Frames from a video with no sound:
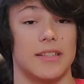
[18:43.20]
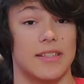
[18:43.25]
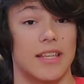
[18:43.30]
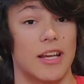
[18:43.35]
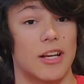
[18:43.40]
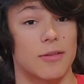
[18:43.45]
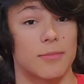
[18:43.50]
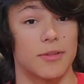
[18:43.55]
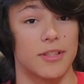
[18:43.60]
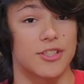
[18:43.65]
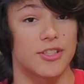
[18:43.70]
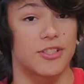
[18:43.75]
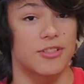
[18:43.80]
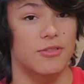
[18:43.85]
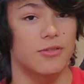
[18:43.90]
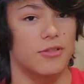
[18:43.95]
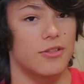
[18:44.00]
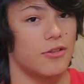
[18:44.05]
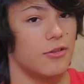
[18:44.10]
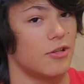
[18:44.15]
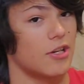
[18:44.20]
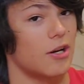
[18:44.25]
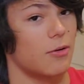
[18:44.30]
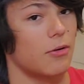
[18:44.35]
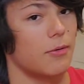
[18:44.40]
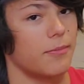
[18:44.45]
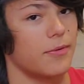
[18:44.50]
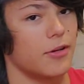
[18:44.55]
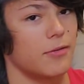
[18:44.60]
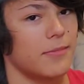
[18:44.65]
terrible issue. You do not
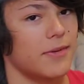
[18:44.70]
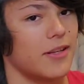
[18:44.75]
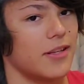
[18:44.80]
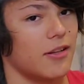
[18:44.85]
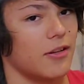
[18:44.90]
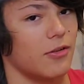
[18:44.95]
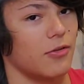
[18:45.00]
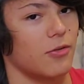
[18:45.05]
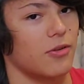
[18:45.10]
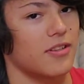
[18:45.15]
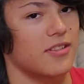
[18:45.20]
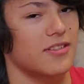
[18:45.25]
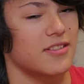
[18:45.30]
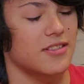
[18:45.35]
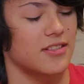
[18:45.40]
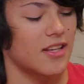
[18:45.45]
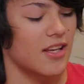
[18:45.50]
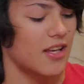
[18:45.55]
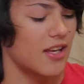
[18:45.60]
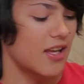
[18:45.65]
want pyramiding your tortoise.